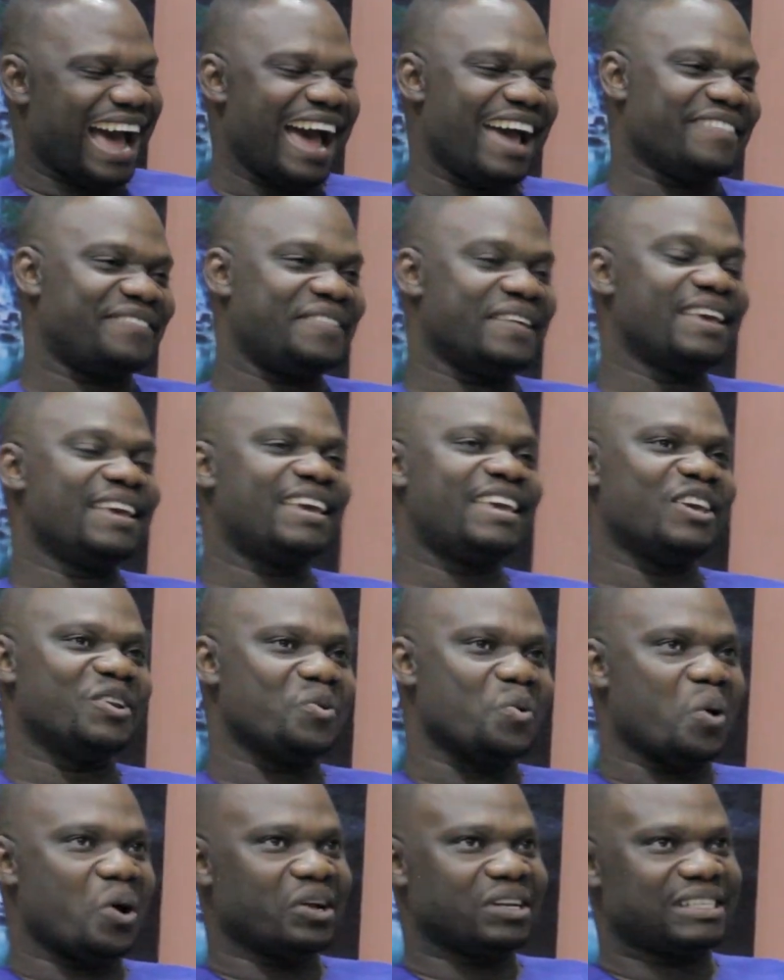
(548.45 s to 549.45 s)
I think it
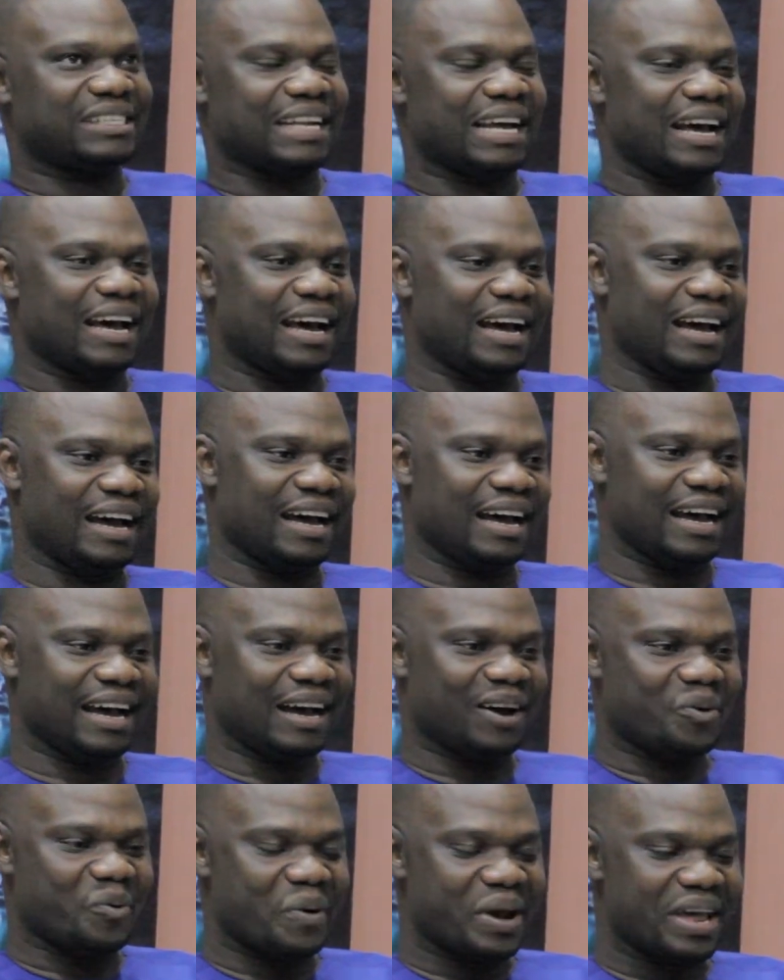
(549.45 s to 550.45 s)
was
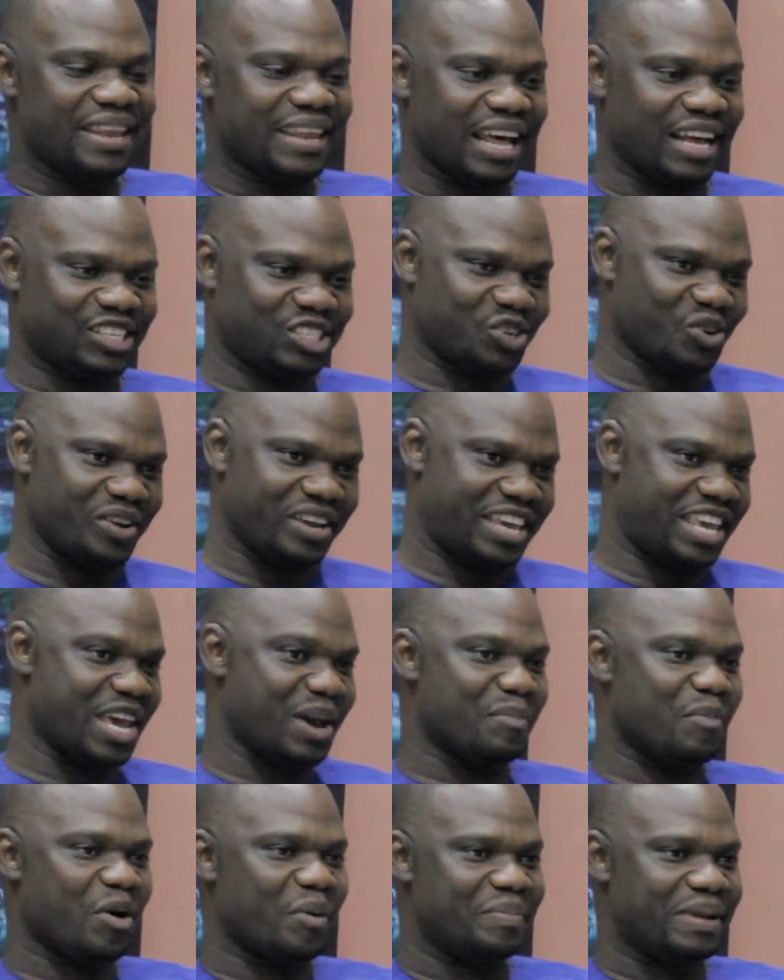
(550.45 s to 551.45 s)
when that song
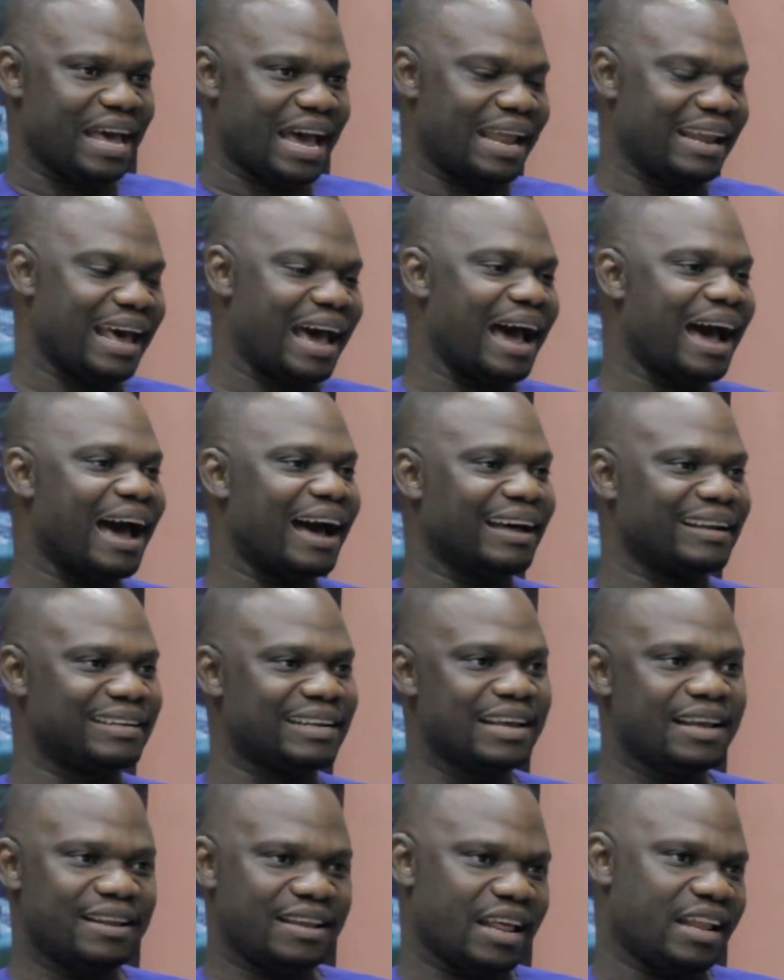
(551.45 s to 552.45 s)
came up that
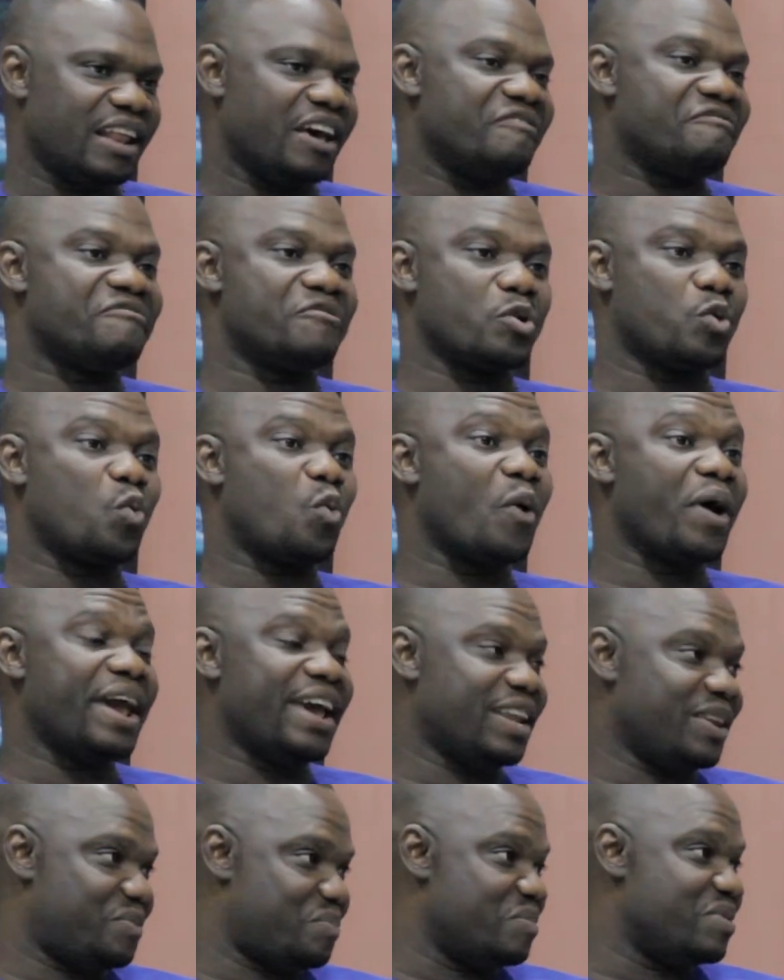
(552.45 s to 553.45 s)
I
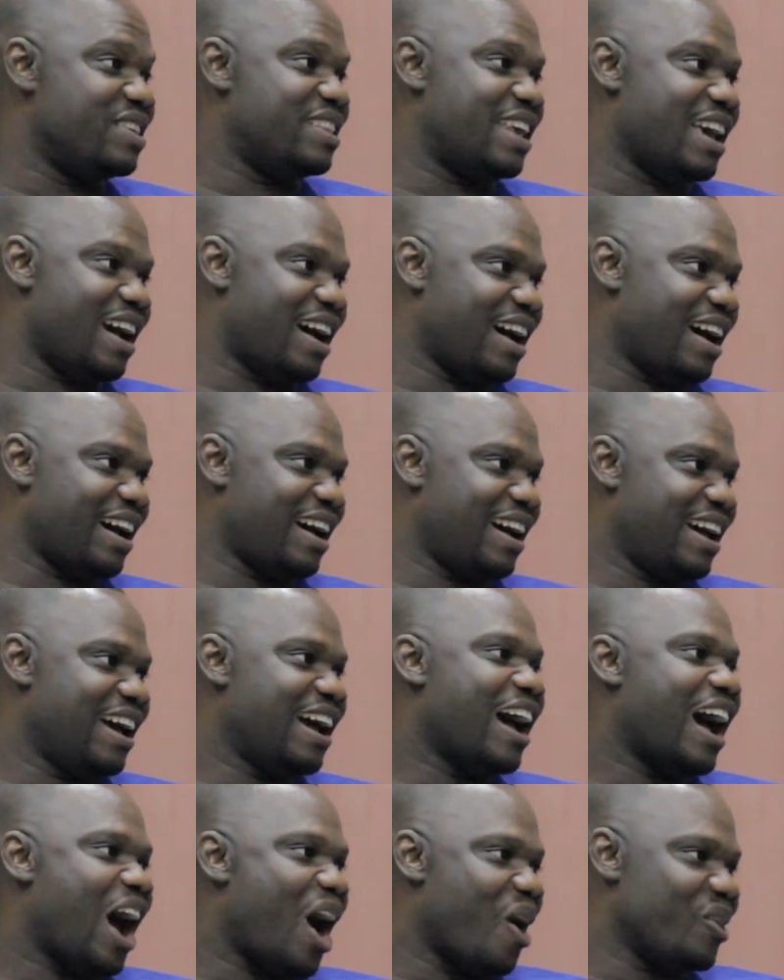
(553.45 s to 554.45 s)
frequent media
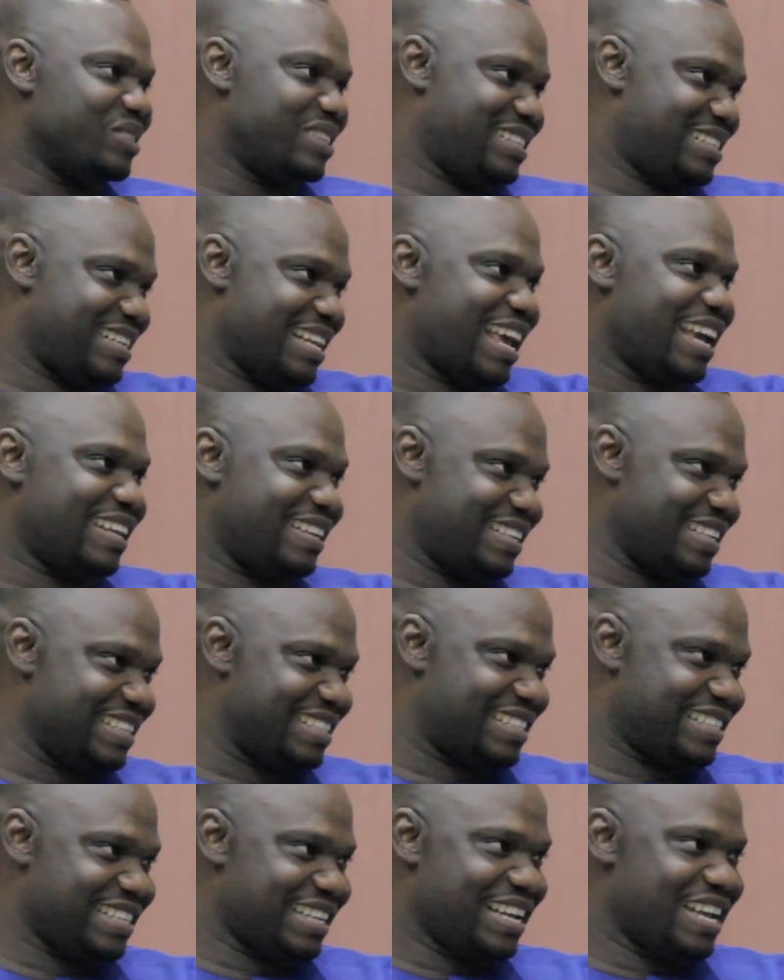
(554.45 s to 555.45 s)
houses like this.